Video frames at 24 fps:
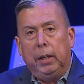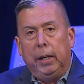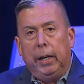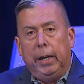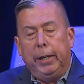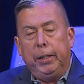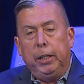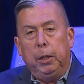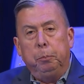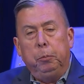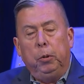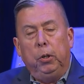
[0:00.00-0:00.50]

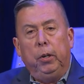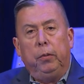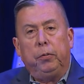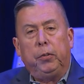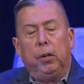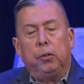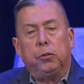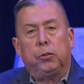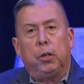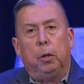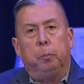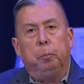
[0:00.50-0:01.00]
and it moved
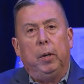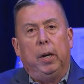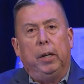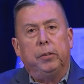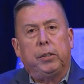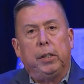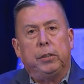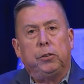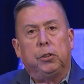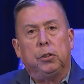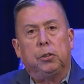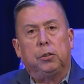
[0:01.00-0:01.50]
you so much
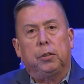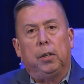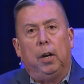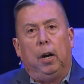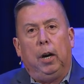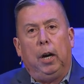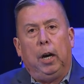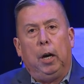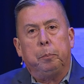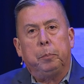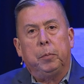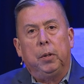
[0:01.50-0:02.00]
that you
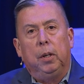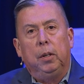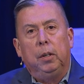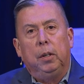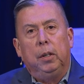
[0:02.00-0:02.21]
stopped